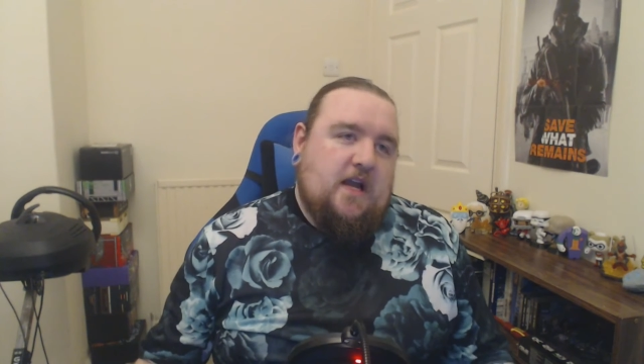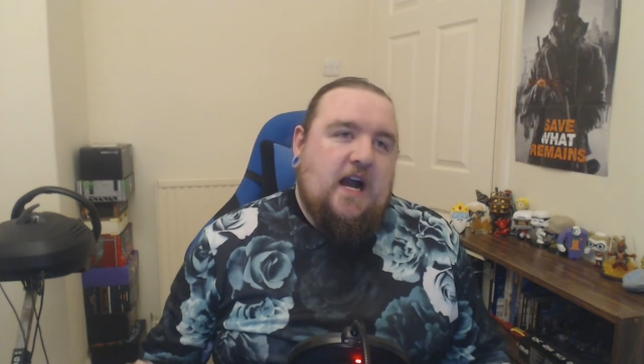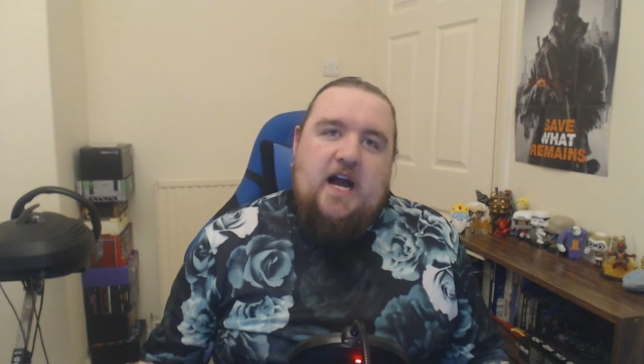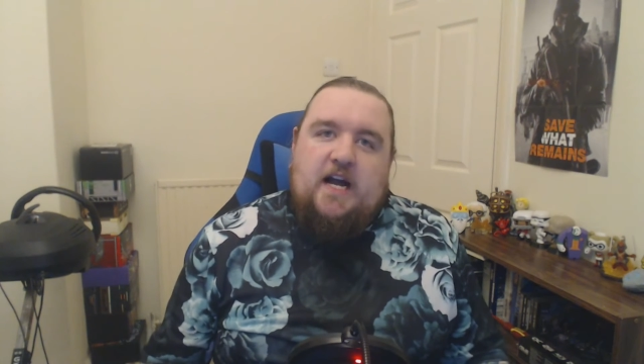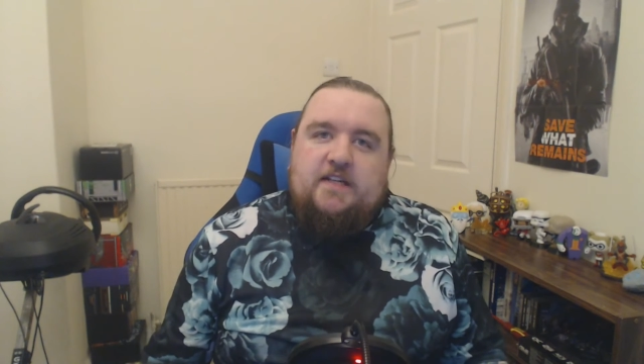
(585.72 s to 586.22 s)

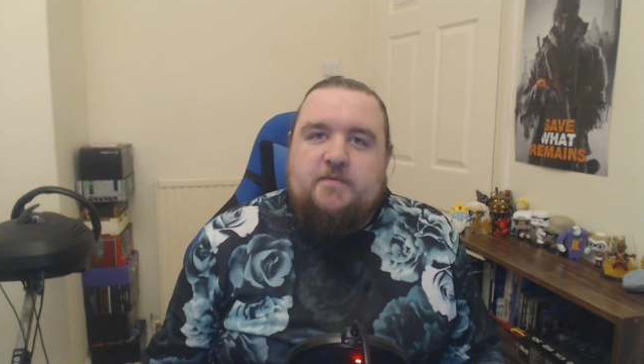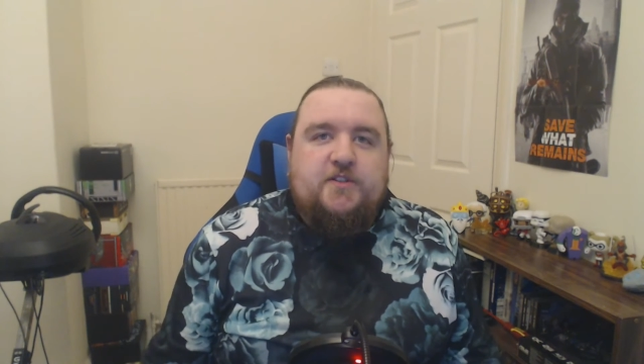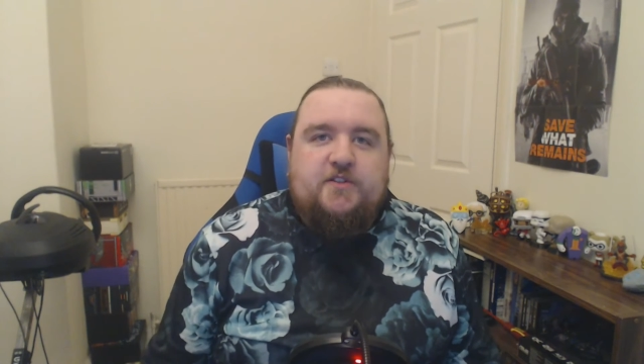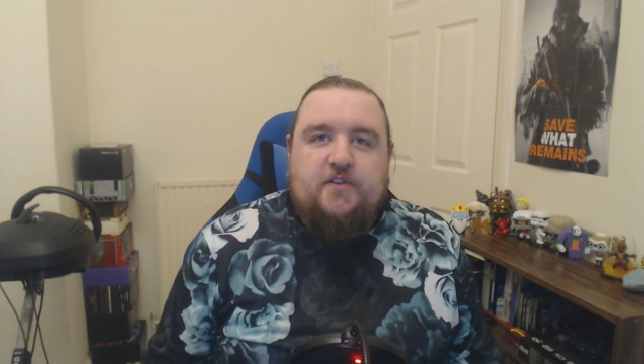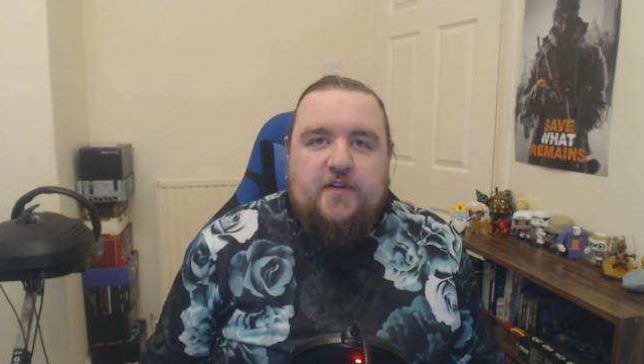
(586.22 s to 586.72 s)
as I've
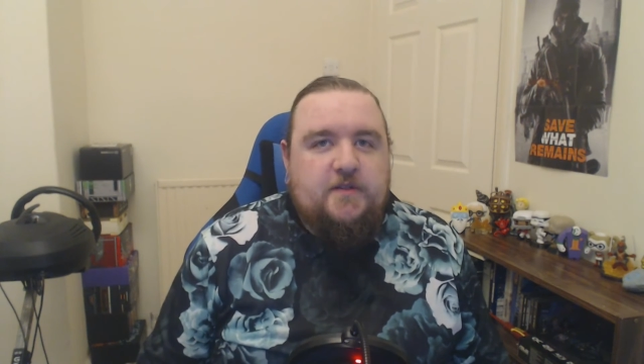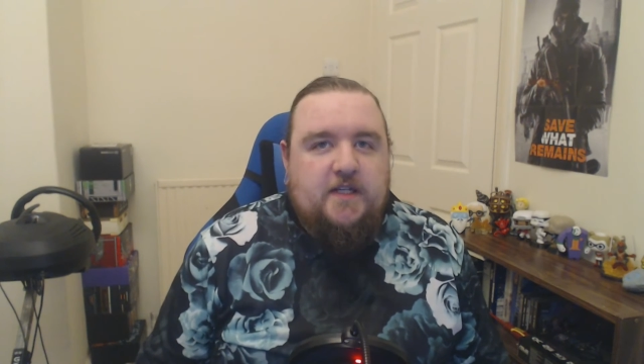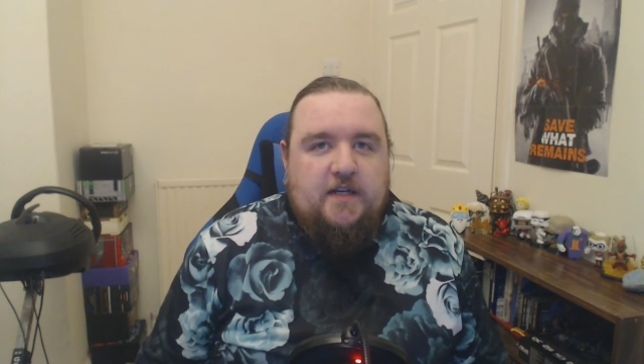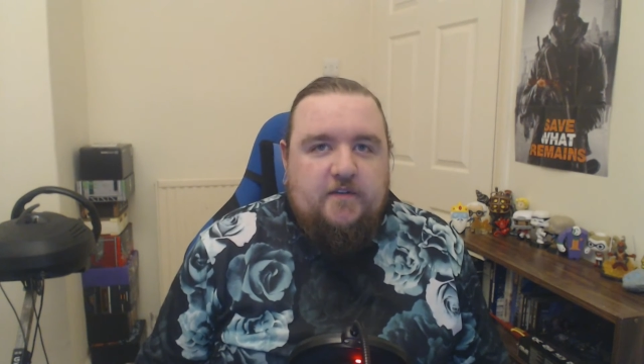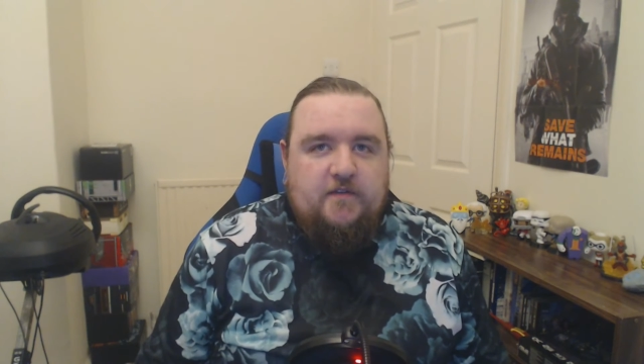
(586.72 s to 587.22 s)
mentioned a few
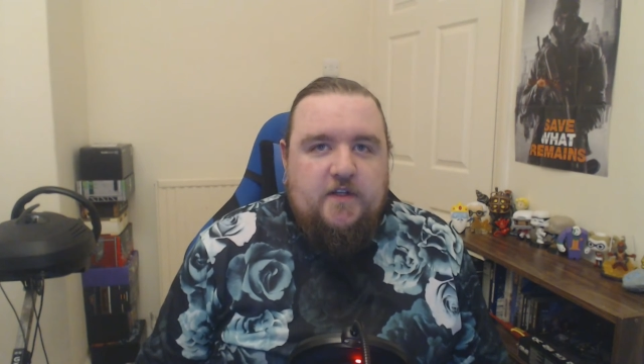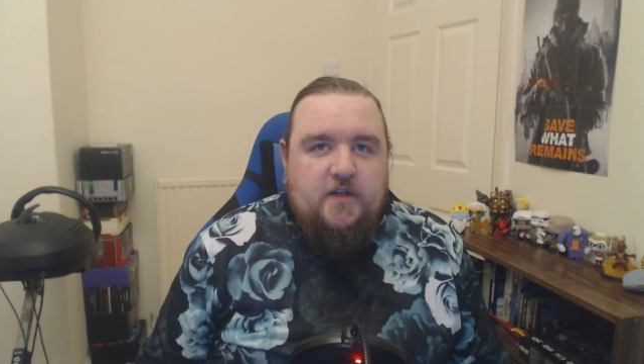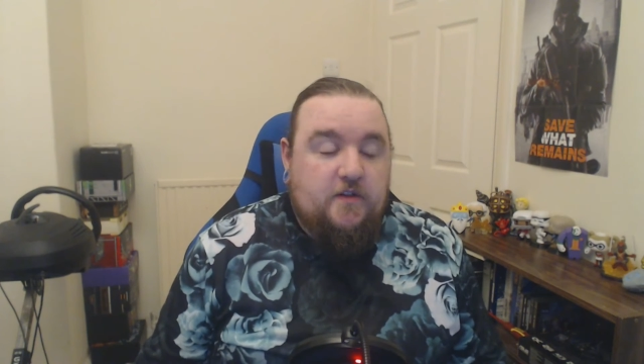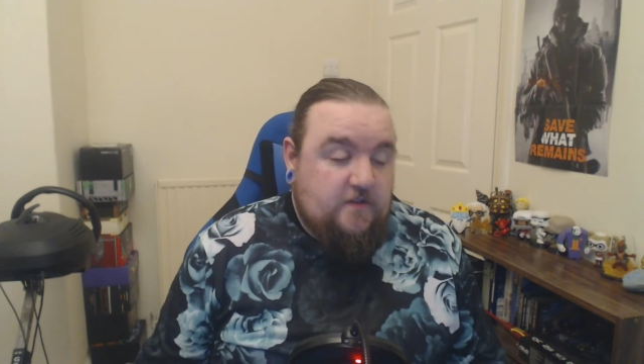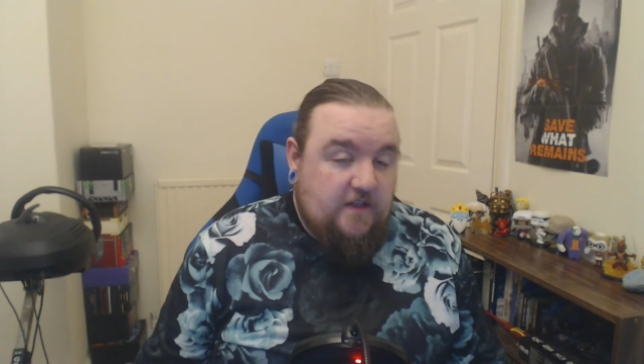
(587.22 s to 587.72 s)
times in
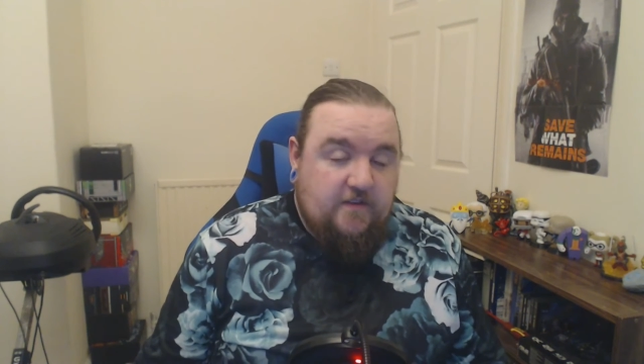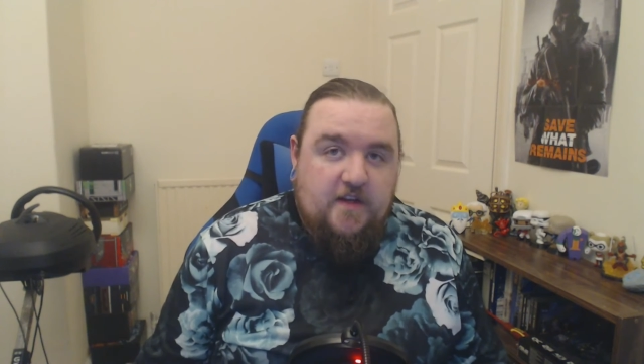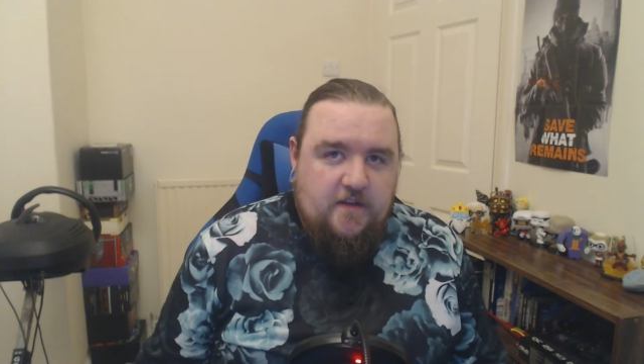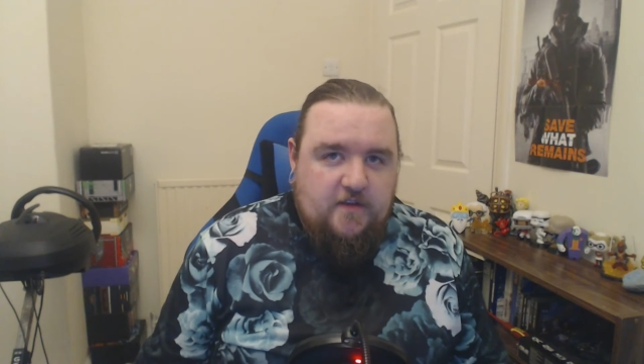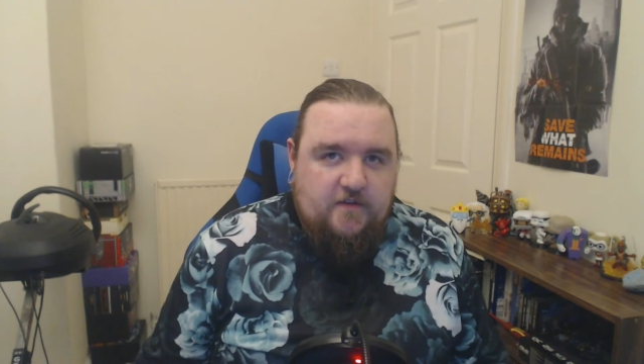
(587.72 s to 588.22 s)
videos, even
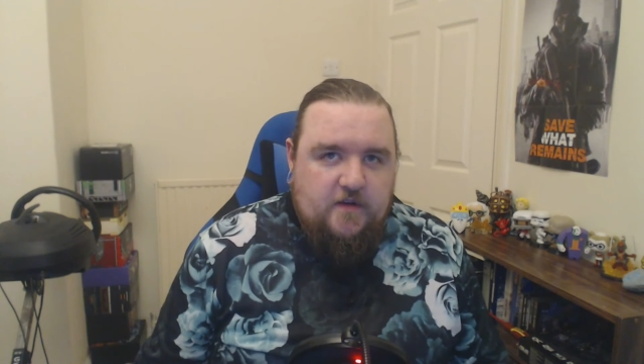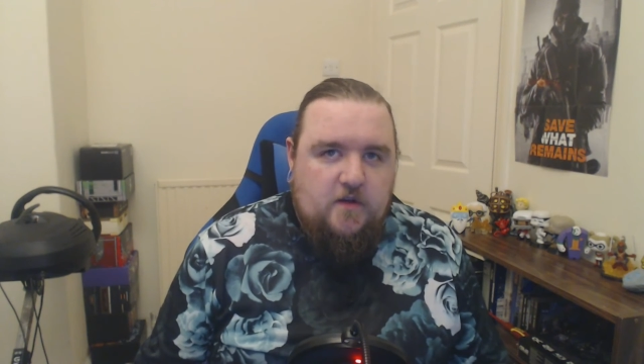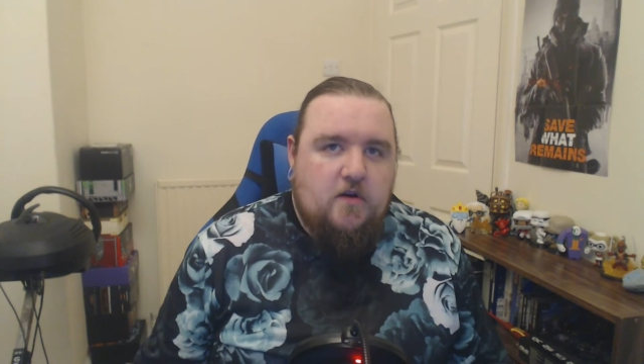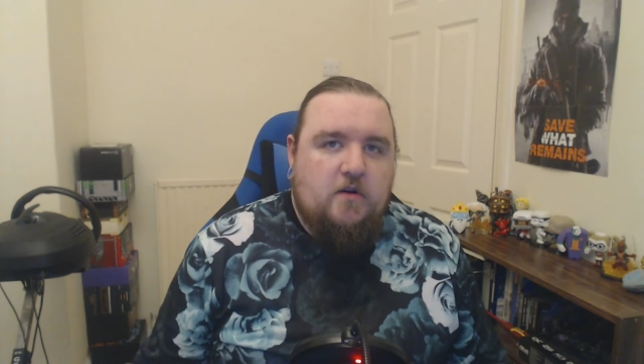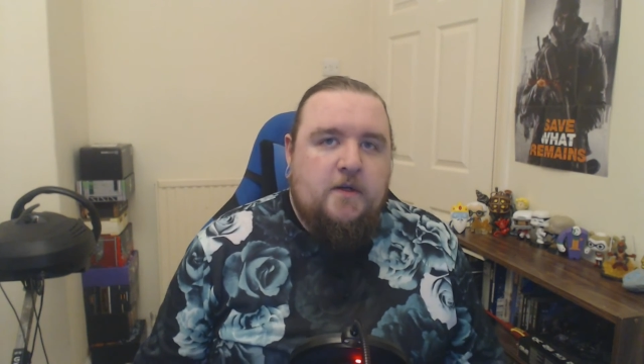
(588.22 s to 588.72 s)
in this
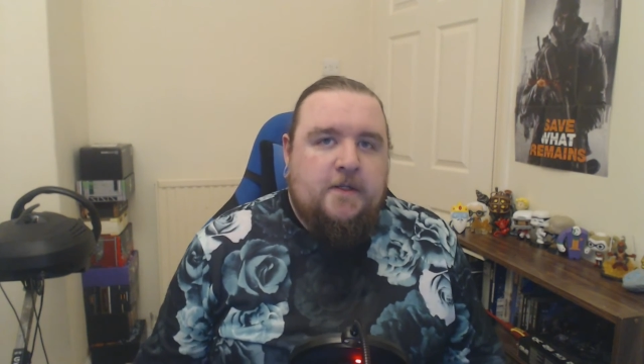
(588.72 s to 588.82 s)
video,